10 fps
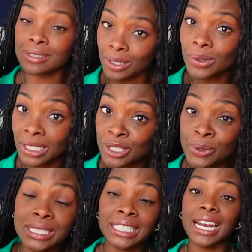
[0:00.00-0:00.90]
Don't get it
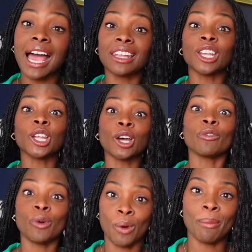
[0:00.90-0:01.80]
twisted. I
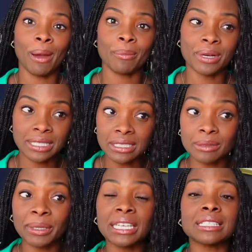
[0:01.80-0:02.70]
love the way my breasts look
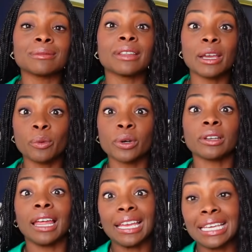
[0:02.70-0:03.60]
because they were
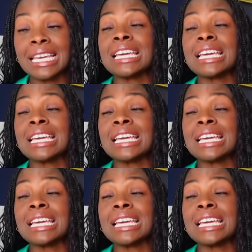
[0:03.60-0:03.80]
like